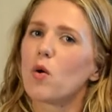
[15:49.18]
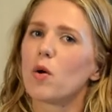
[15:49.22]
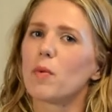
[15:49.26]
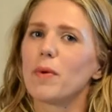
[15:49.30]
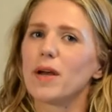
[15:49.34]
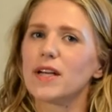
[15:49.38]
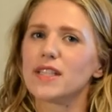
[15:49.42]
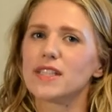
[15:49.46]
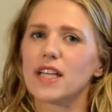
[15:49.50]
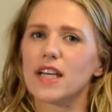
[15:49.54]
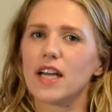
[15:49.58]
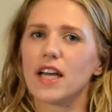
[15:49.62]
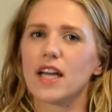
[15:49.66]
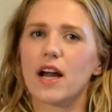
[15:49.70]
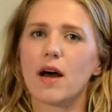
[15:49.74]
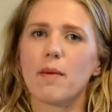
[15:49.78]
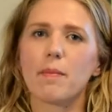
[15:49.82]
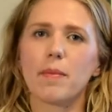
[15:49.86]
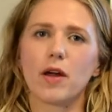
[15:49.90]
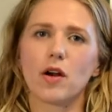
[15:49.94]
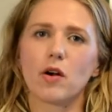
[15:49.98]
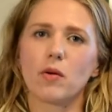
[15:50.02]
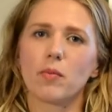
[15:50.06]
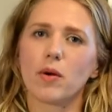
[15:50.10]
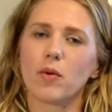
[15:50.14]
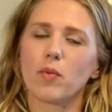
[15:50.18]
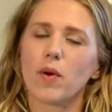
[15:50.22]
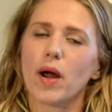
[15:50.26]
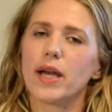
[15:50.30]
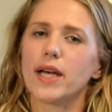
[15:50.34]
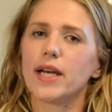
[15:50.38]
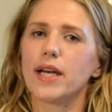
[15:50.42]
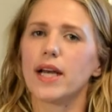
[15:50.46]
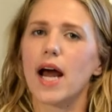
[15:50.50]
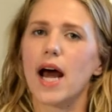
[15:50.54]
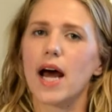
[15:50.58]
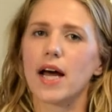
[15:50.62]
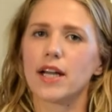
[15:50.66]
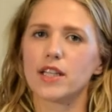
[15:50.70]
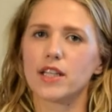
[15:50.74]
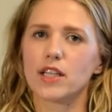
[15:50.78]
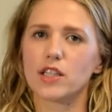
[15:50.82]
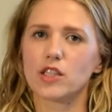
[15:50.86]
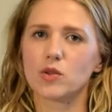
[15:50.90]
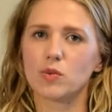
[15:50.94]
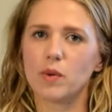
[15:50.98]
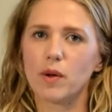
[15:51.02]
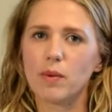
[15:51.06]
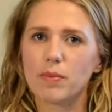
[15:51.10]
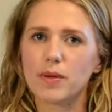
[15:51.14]
We're mixing it up, it'll be ready to add the
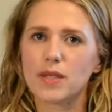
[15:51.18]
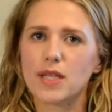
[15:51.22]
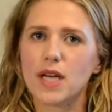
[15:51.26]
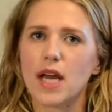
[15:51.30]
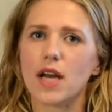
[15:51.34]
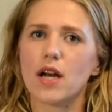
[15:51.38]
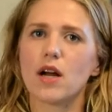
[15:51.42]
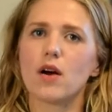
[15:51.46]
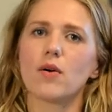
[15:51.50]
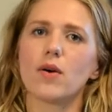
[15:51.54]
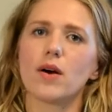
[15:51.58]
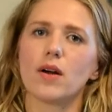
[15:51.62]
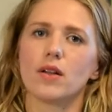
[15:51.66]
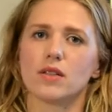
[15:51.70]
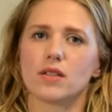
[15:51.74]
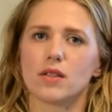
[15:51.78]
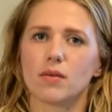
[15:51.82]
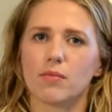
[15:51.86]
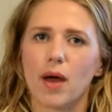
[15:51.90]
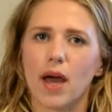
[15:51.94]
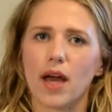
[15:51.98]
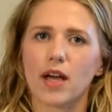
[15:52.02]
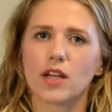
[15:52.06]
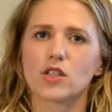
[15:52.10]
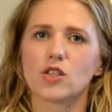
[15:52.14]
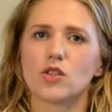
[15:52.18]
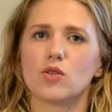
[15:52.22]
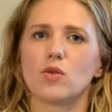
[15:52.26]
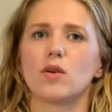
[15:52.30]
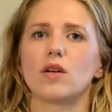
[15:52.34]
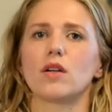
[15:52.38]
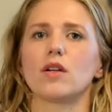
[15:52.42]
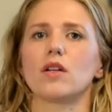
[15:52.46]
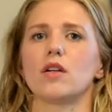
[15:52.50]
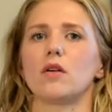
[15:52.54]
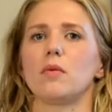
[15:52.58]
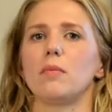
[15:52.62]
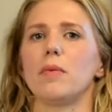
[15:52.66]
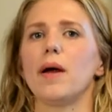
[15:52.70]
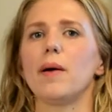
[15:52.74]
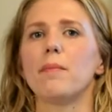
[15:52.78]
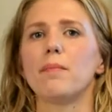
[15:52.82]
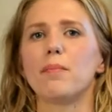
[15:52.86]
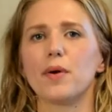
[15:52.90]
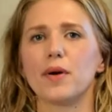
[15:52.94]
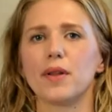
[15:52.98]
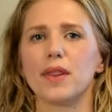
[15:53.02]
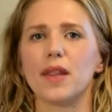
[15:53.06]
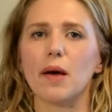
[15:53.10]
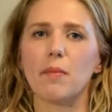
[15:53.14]
sweet potato and some eggs to in a little
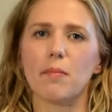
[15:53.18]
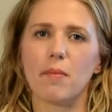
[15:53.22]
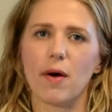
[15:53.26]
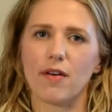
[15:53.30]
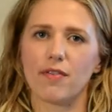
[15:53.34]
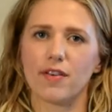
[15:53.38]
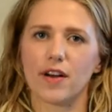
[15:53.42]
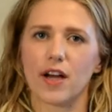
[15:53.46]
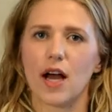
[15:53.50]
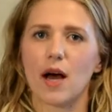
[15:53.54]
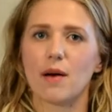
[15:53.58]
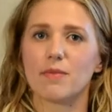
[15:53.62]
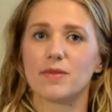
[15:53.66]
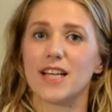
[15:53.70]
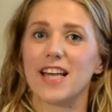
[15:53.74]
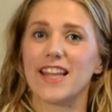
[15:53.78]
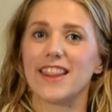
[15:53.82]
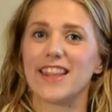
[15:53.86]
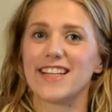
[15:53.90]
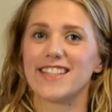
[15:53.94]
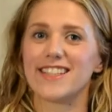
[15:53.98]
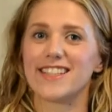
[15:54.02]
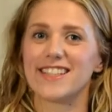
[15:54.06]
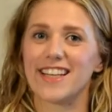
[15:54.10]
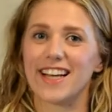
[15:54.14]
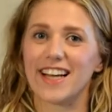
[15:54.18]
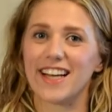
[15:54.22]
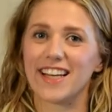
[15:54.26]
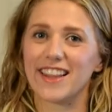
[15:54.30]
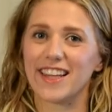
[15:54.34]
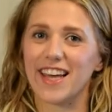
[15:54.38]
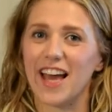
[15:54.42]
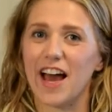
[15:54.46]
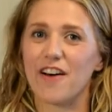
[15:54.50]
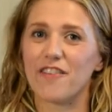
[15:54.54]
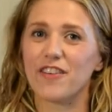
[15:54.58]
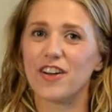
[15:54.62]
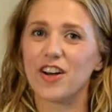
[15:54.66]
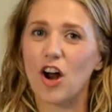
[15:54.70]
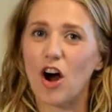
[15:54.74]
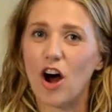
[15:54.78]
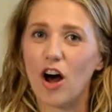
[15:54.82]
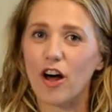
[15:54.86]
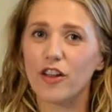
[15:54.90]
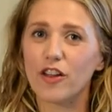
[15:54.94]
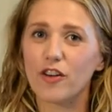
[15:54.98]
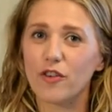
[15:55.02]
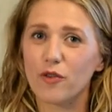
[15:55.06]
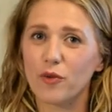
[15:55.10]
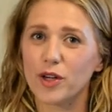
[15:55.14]
bit, put in the muffin cups, and then stick in the oven,
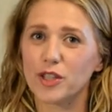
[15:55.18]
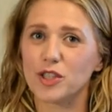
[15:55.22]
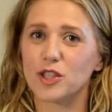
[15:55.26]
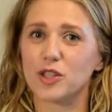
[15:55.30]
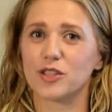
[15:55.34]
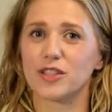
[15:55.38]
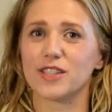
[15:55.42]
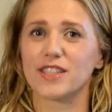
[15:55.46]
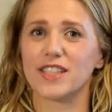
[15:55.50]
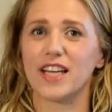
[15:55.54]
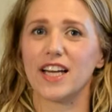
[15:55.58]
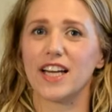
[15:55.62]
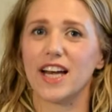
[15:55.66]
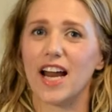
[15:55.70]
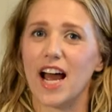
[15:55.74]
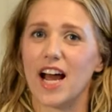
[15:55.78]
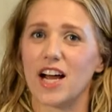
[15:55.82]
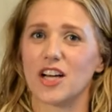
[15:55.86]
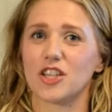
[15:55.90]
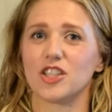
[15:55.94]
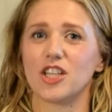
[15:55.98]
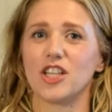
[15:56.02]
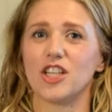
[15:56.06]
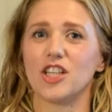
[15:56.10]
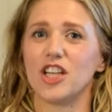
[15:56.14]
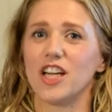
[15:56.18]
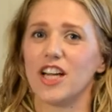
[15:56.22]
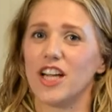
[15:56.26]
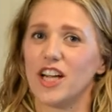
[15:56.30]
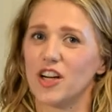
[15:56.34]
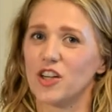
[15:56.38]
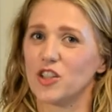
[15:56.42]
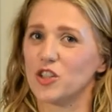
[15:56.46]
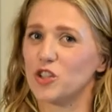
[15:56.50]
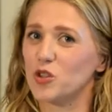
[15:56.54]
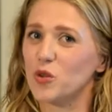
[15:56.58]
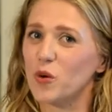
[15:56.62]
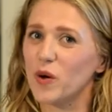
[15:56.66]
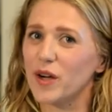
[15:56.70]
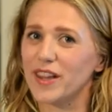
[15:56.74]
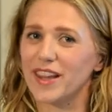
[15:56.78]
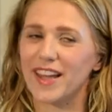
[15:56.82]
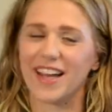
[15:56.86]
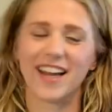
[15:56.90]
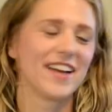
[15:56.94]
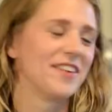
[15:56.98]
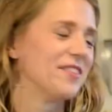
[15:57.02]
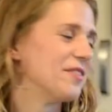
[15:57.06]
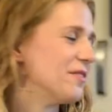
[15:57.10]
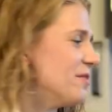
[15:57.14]
all of which you'll see in action here
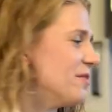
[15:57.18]
shortly.